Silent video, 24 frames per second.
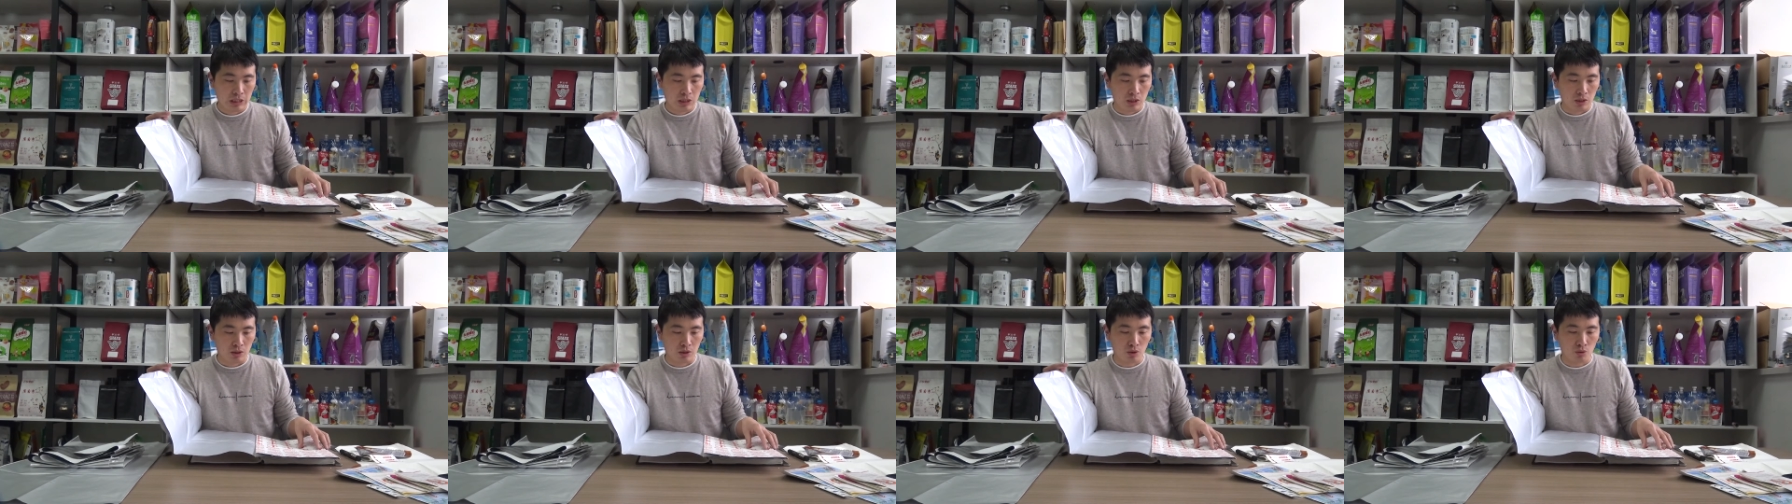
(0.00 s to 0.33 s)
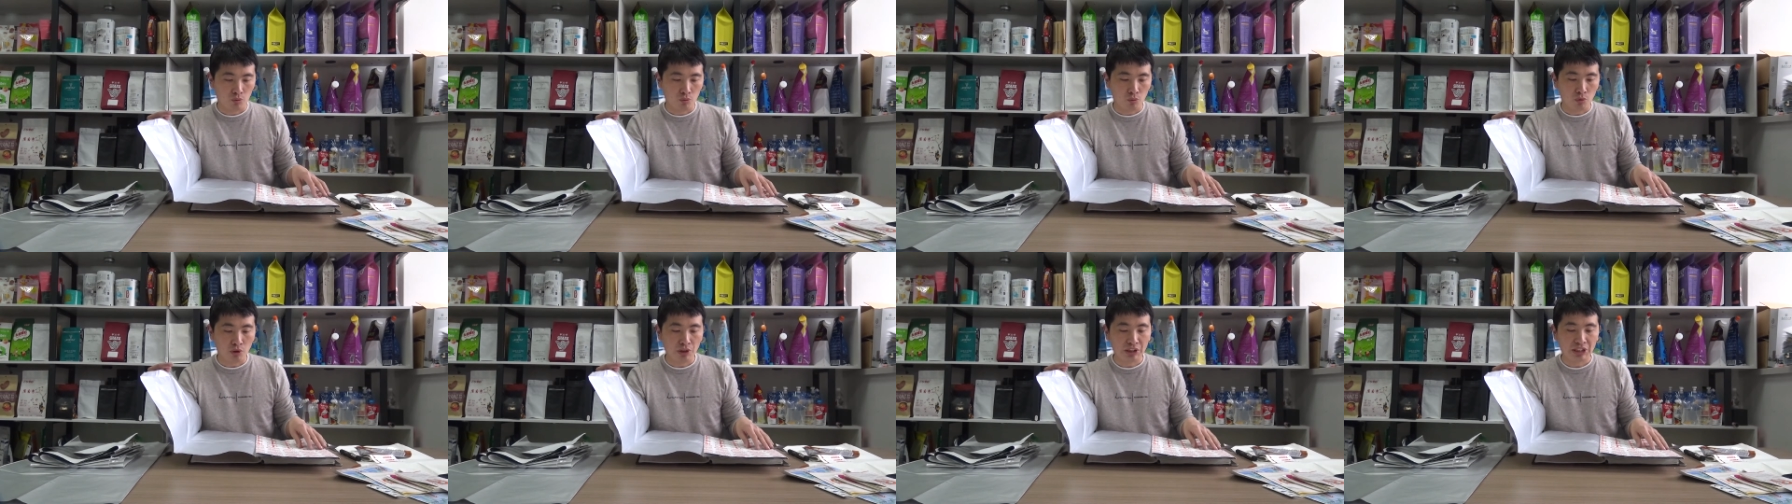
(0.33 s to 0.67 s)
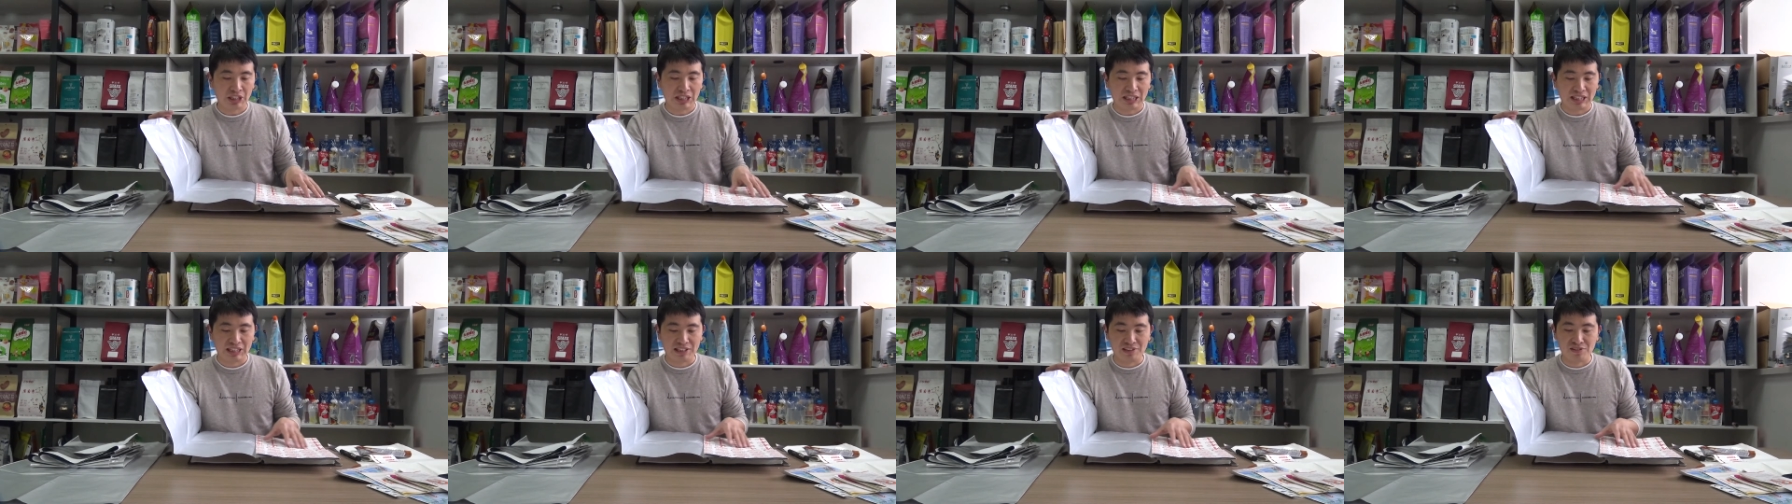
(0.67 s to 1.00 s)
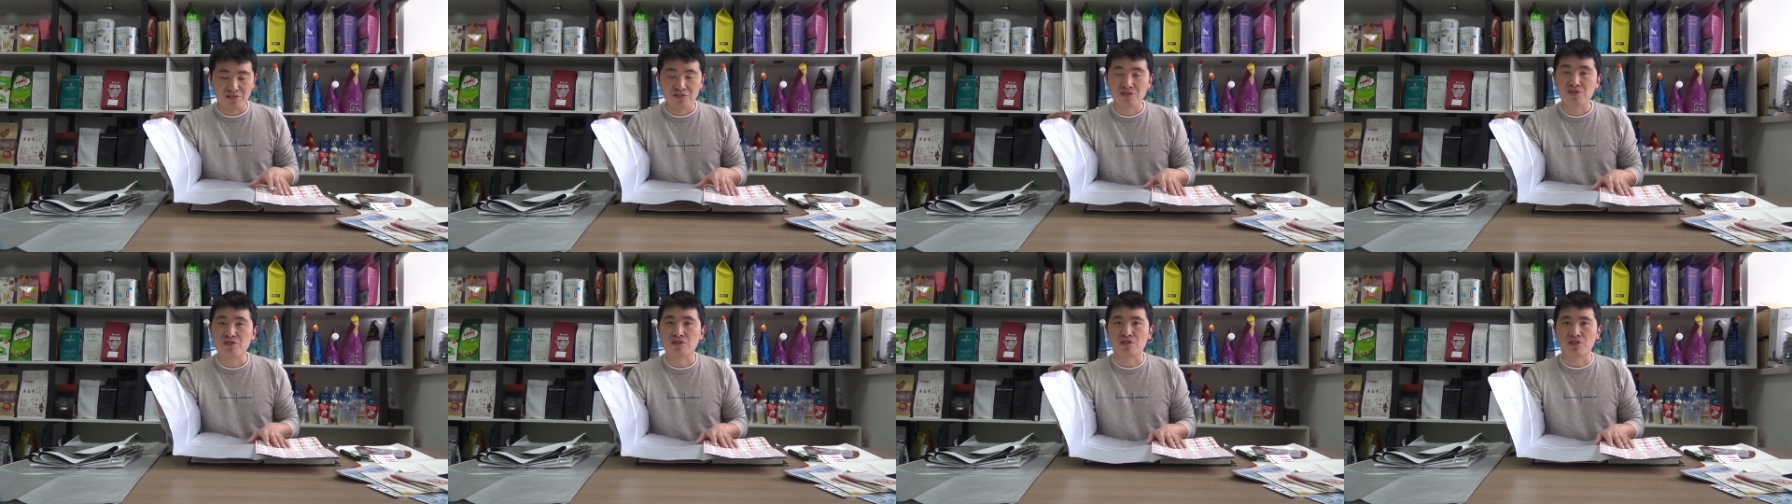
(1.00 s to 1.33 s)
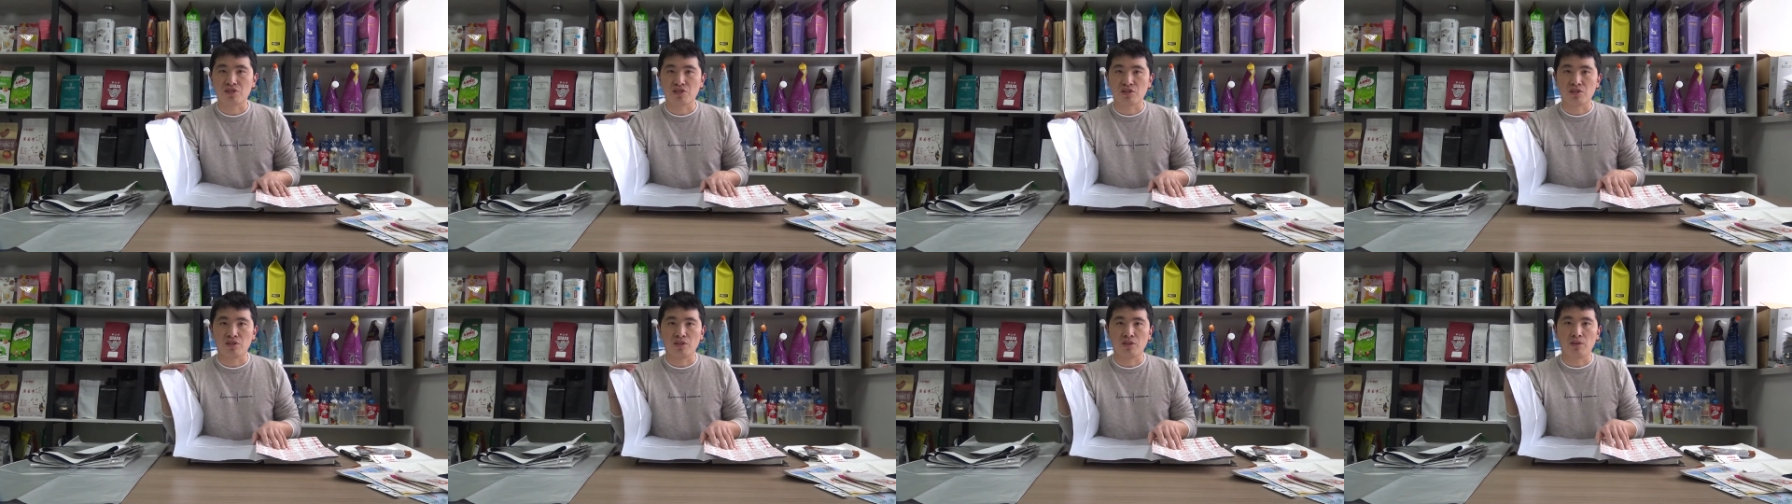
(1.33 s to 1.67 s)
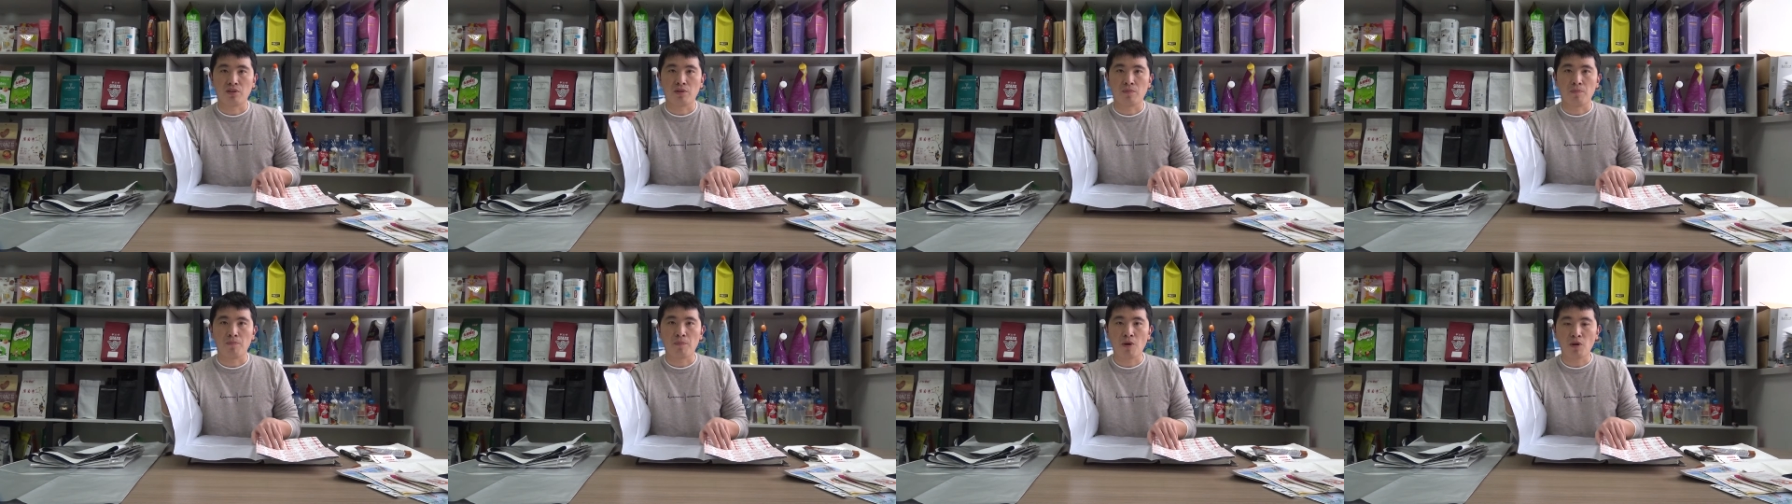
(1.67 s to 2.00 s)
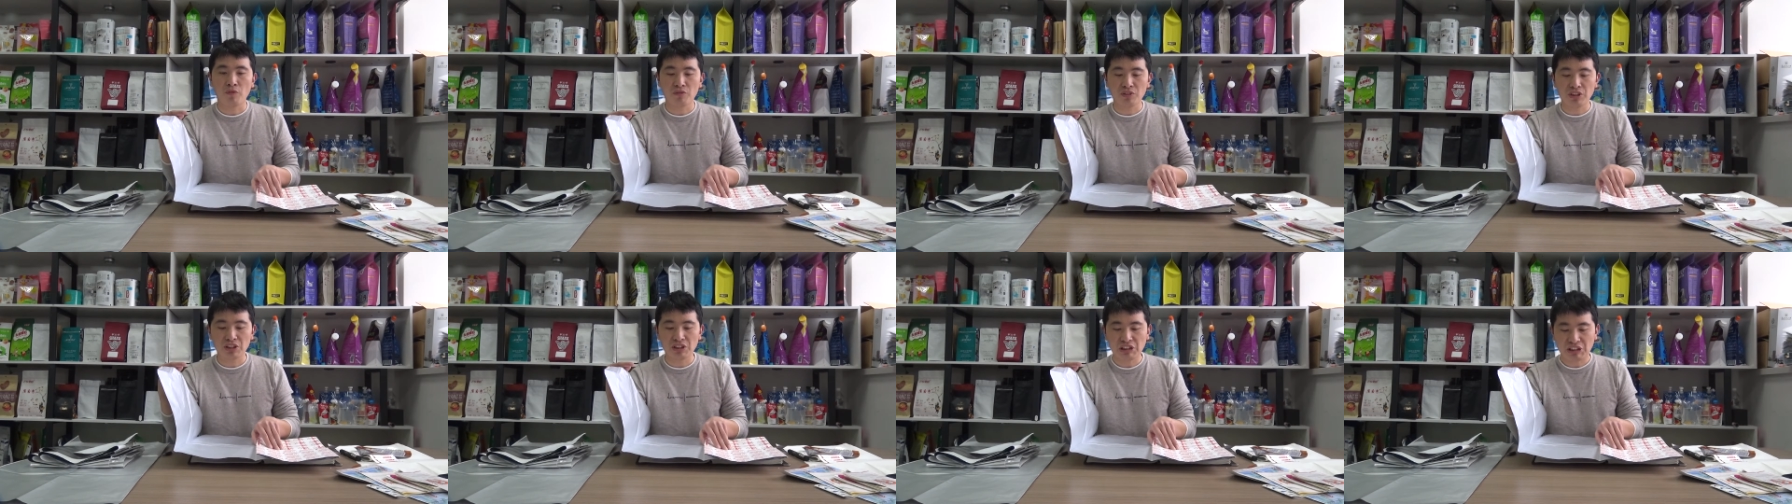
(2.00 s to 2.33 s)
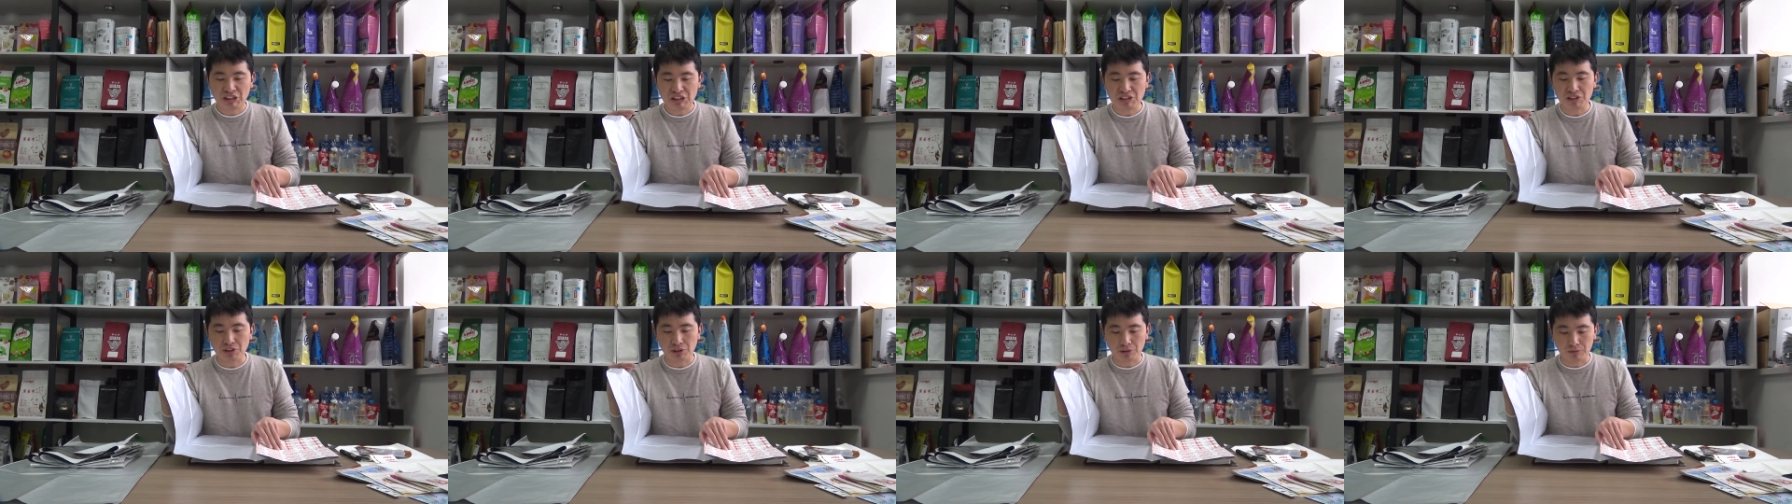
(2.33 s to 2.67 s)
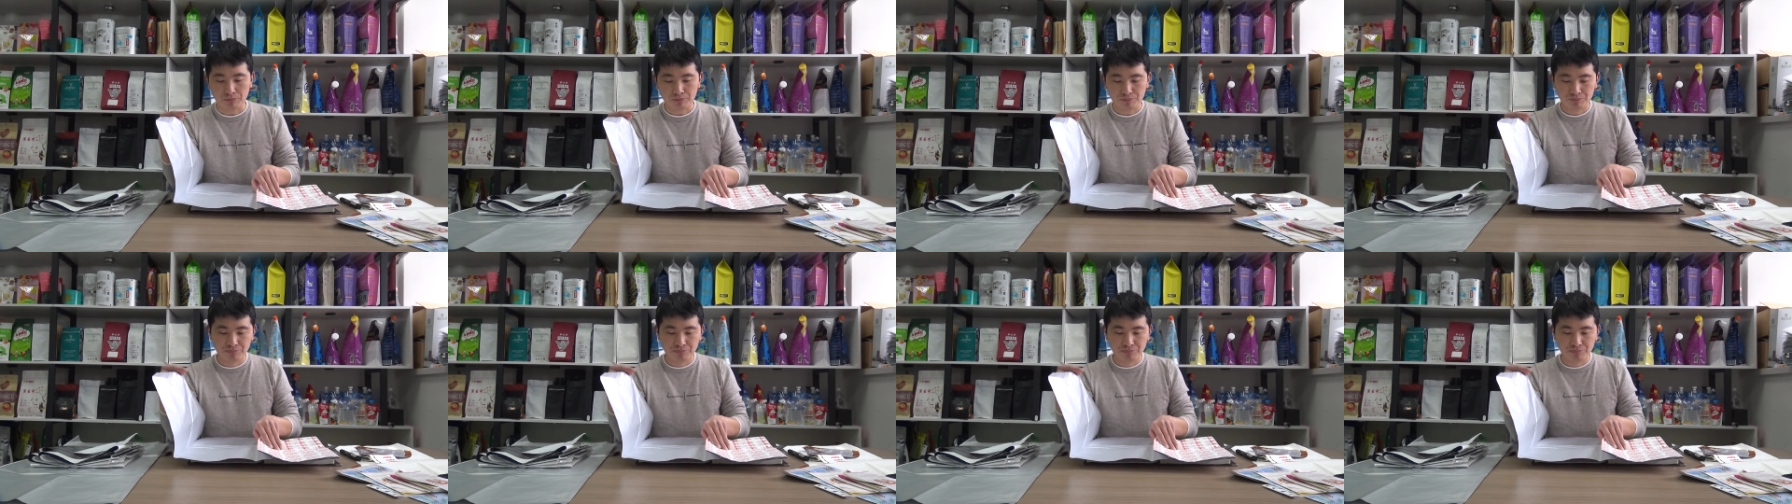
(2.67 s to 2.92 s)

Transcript: uh, work as uh, bonding layer.